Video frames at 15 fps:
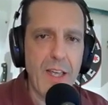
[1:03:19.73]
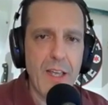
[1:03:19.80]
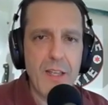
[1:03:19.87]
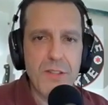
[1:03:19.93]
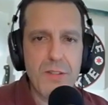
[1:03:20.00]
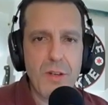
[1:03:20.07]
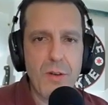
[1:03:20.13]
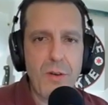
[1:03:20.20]

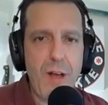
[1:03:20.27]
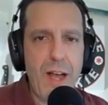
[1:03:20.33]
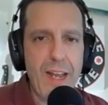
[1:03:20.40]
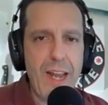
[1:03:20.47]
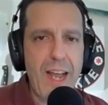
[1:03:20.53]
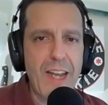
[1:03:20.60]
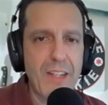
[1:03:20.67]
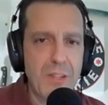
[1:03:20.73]
So
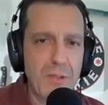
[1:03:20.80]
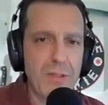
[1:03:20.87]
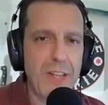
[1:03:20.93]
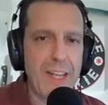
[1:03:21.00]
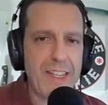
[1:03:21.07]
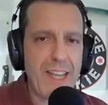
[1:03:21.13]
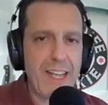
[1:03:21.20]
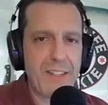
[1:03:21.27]
I do
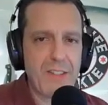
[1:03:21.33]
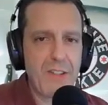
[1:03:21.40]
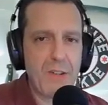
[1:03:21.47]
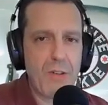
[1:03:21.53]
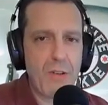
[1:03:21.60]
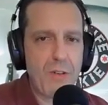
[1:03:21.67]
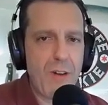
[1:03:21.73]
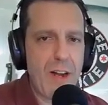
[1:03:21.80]
like that
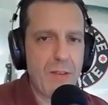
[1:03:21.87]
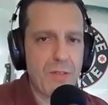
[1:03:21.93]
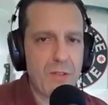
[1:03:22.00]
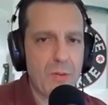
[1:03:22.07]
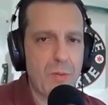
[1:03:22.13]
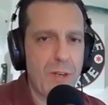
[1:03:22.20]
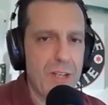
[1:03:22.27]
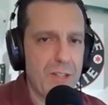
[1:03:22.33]
zero ground
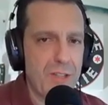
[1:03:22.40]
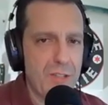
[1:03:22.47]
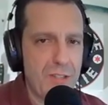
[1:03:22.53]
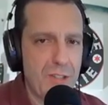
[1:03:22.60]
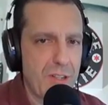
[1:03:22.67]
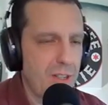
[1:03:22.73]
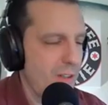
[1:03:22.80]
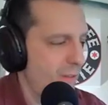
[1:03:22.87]
swedge
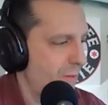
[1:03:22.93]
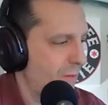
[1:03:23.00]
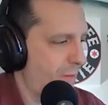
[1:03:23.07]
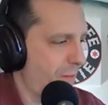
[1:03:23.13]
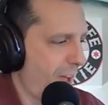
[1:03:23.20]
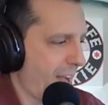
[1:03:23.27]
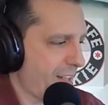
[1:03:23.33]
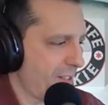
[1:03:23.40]

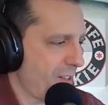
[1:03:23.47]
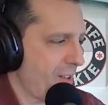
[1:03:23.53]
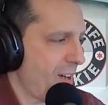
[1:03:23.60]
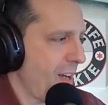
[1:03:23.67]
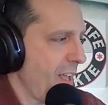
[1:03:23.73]
factor.